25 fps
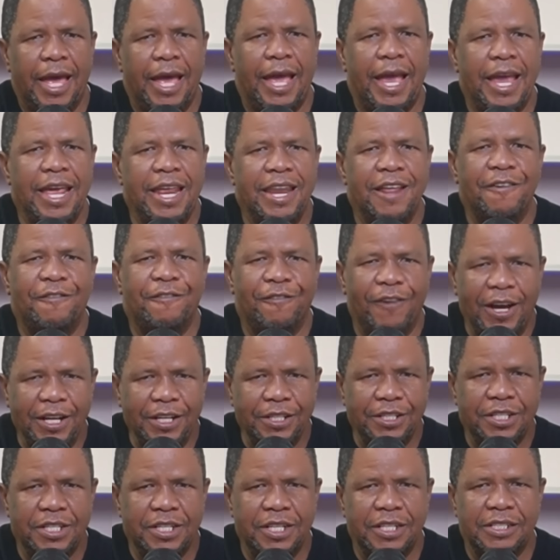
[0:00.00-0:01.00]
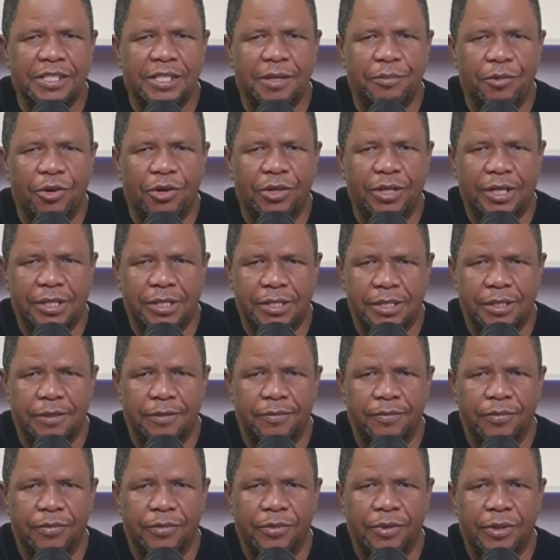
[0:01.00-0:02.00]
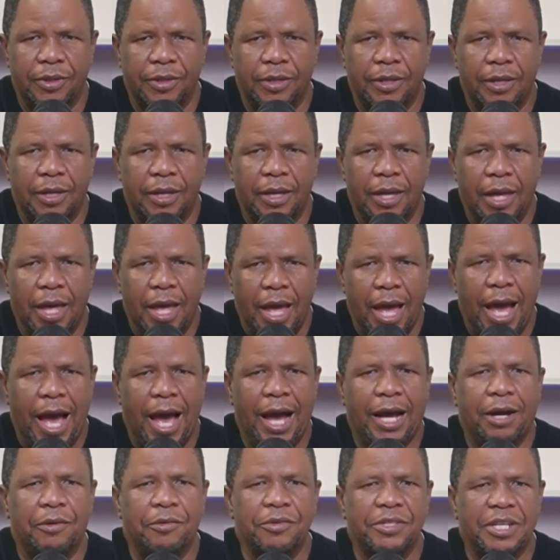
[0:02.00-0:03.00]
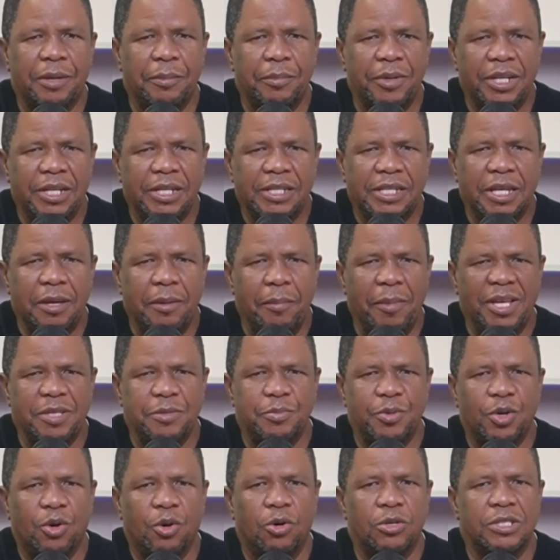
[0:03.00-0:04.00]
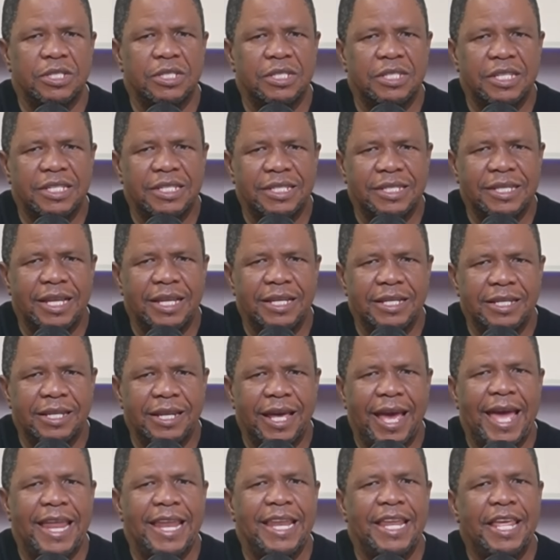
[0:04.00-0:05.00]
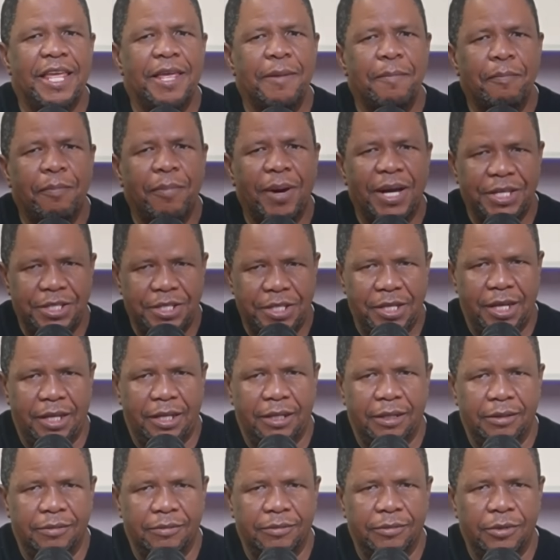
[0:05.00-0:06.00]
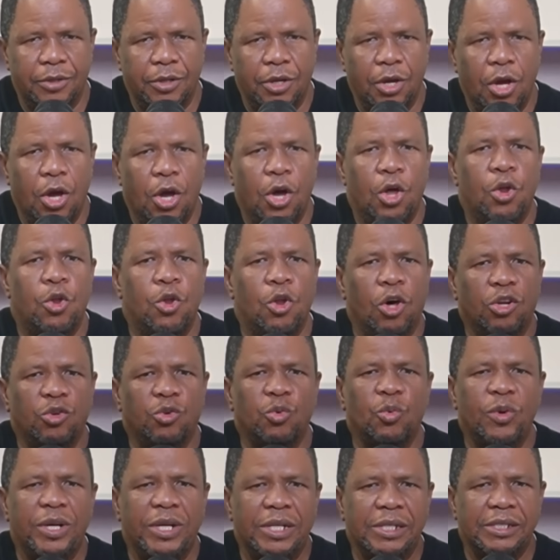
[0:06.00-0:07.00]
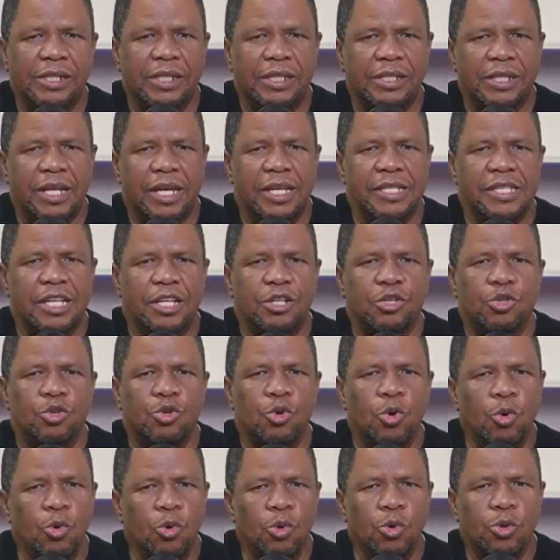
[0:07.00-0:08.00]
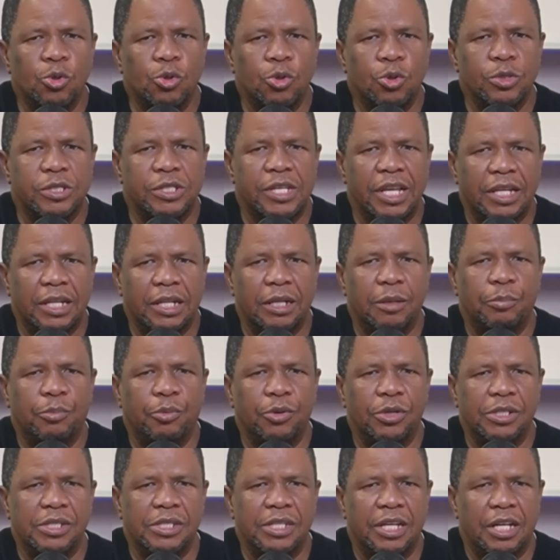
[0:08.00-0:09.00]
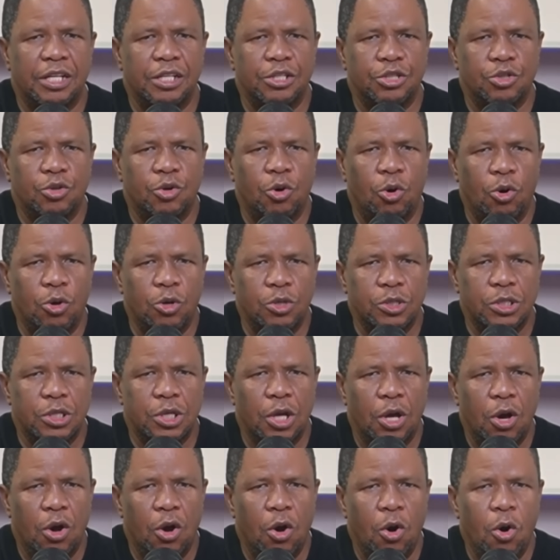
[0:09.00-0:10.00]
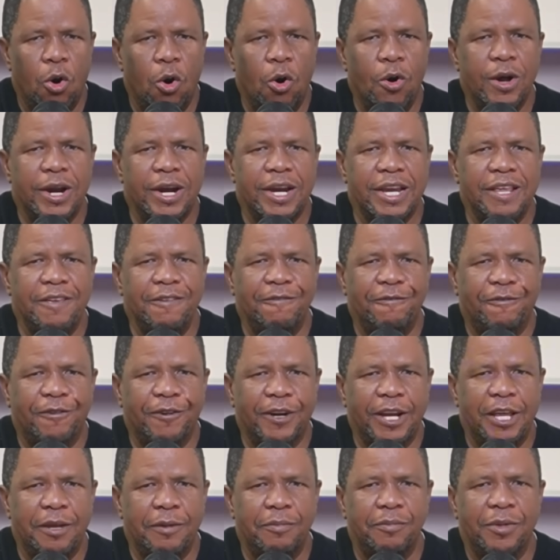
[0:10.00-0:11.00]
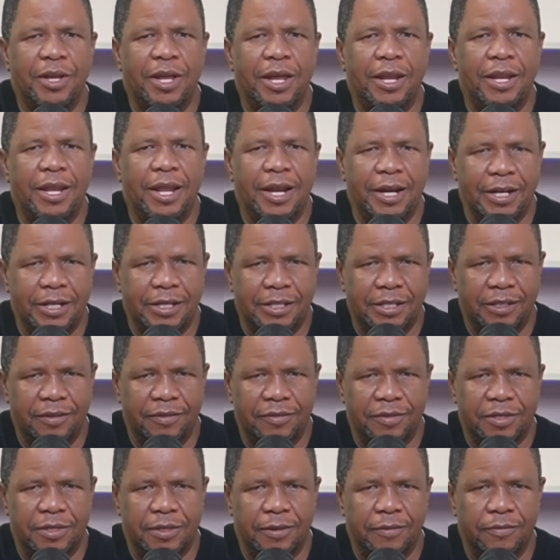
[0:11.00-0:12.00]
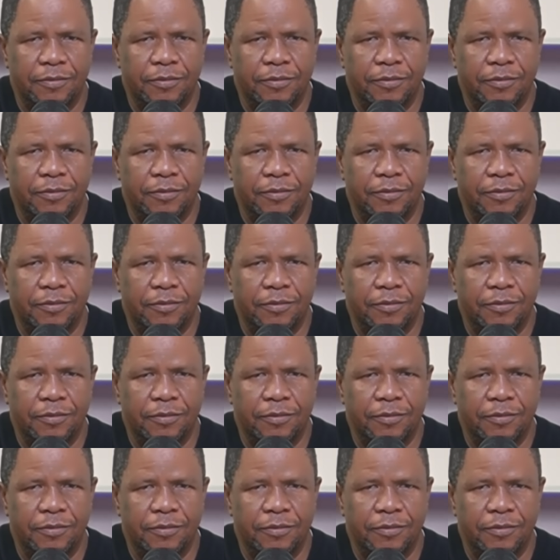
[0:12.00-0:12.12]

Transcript: In a functioning democracy, accountability must be consistent and impartial, not wielded as a tool to settle political scores or reframe narratives.